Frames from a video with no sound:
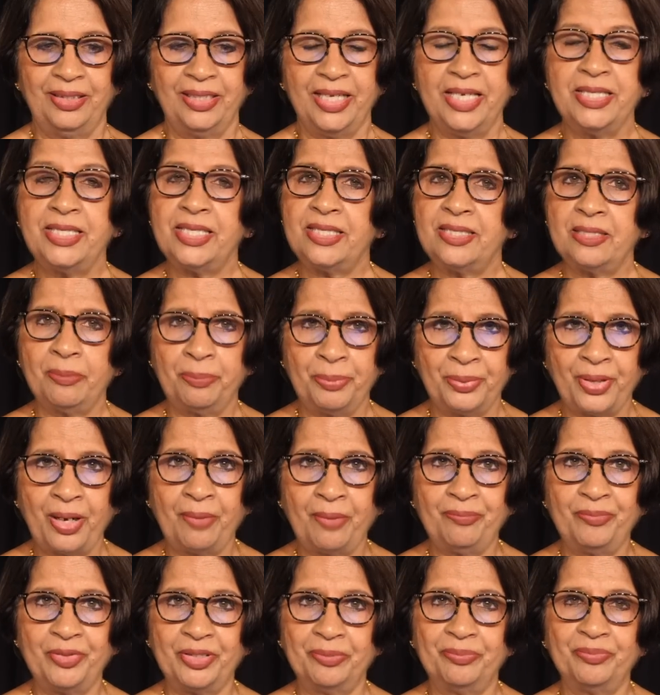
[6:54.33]
It is a
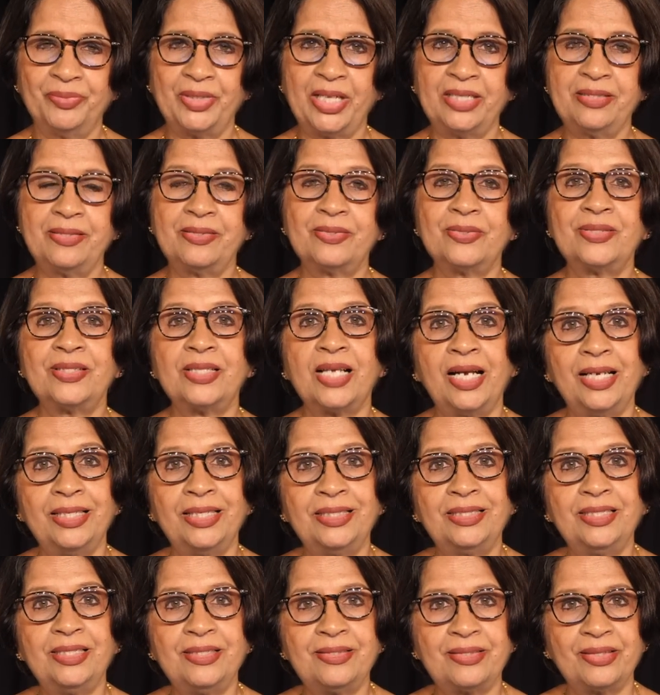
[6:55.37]
problem that
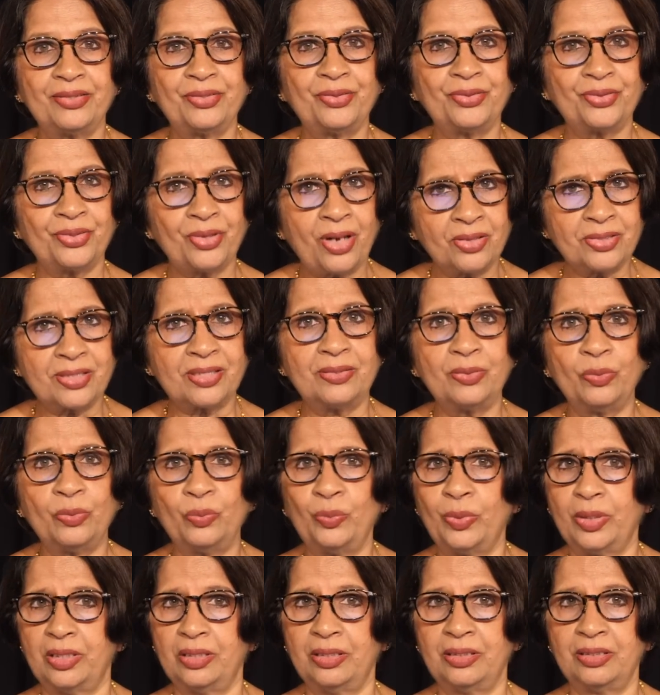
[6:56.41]
societies across the
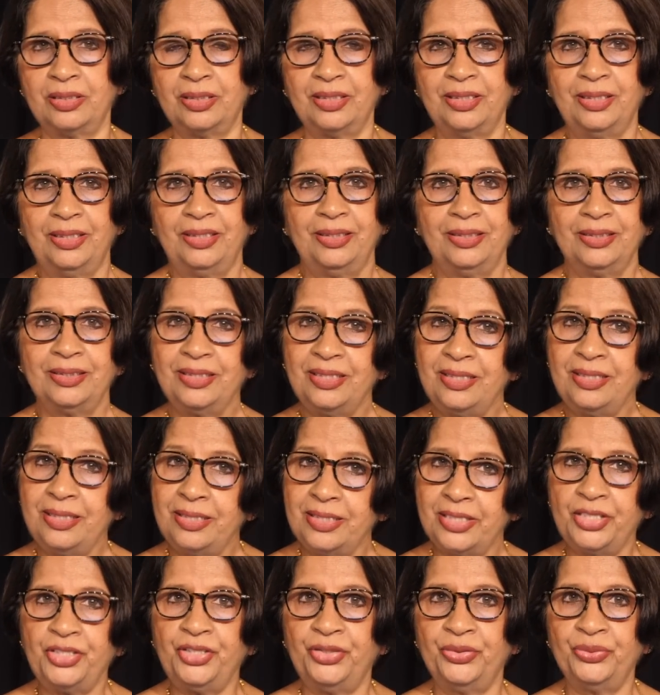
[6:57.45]
world
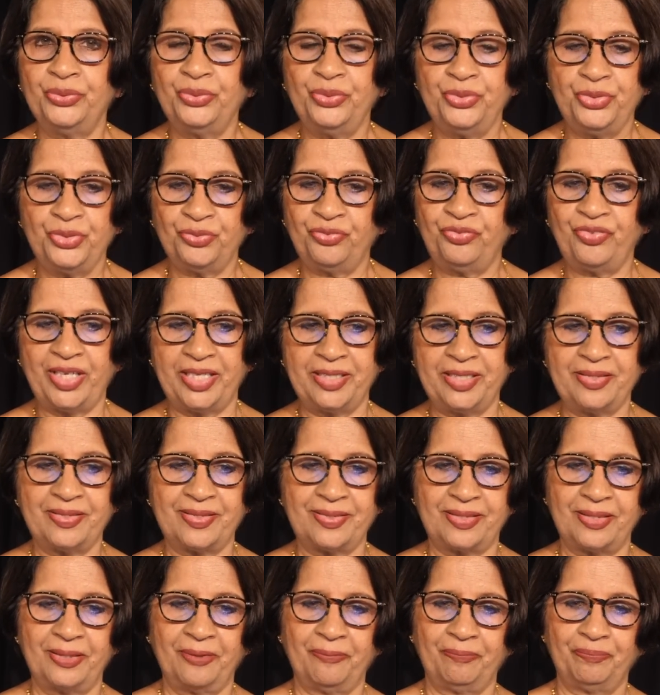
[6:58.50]
continue to
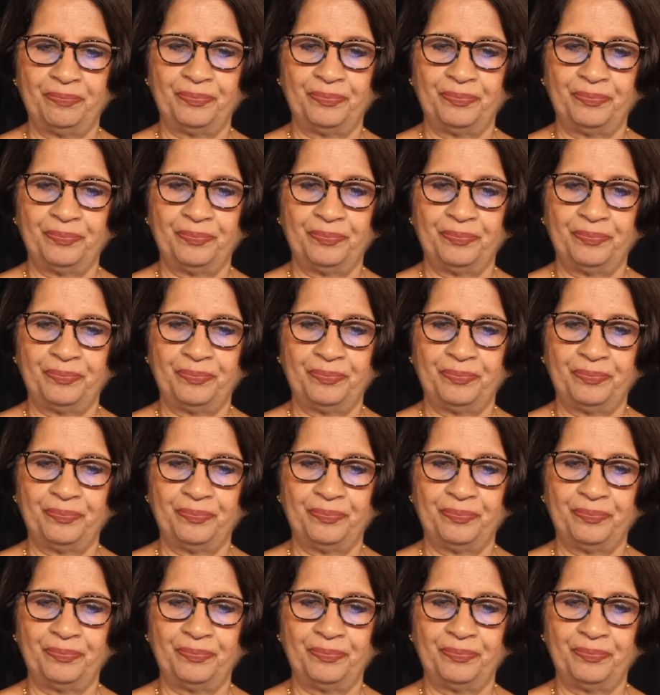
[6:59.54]
face.